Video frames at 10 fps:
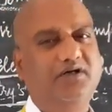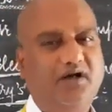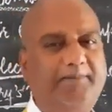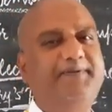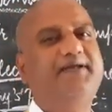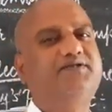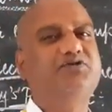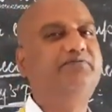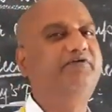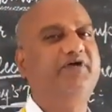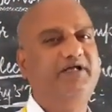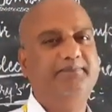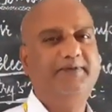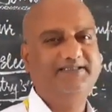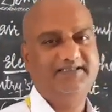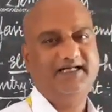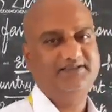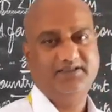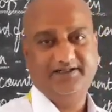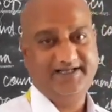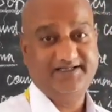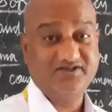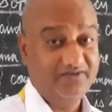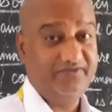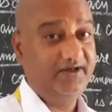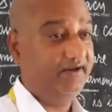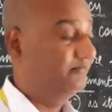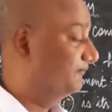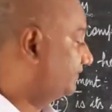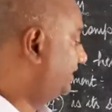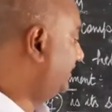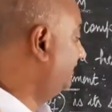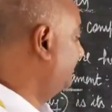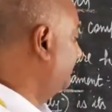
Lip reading: appears to be very messy, as in the case of India. Okay,